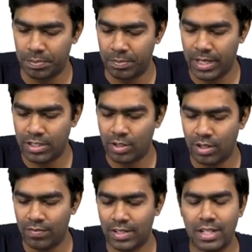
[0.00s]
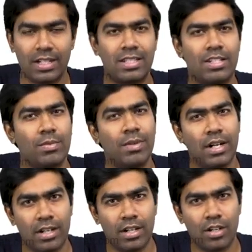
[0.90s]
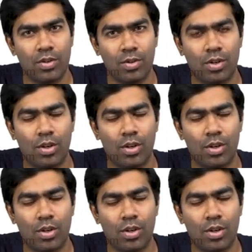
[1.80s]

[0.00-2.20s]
Based on whether it's stimulatory control